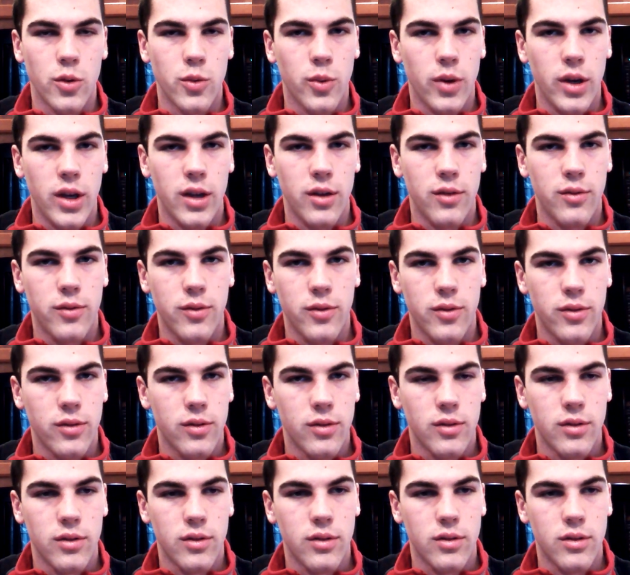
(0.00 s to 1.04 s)
Wave
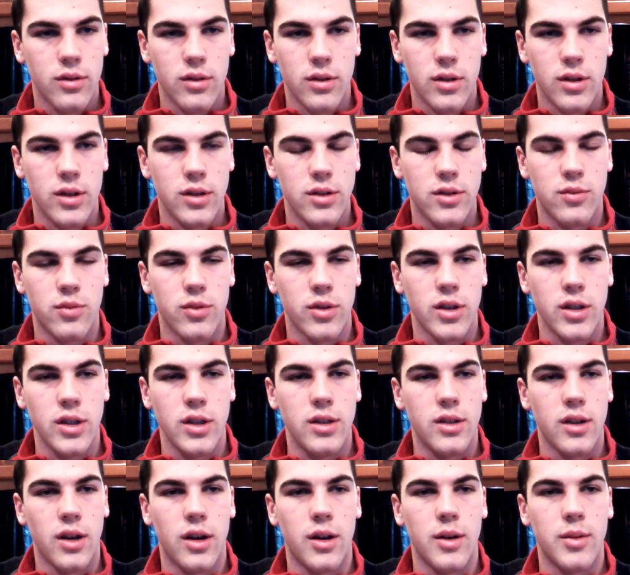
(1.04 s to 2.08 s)
is really
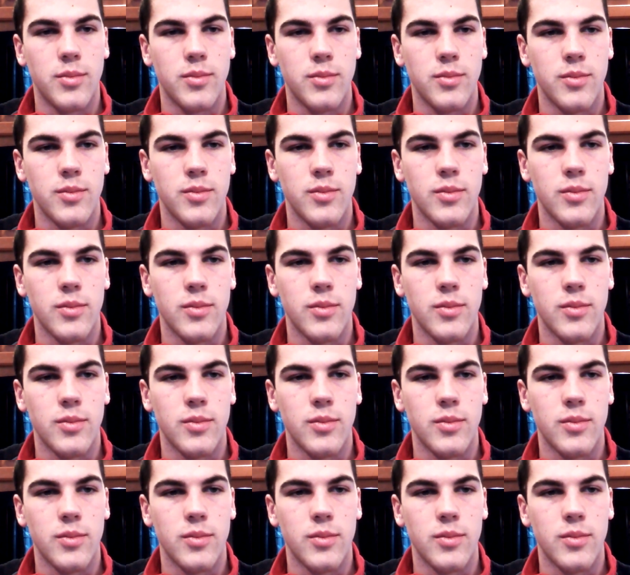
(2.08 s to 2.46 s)
dumb.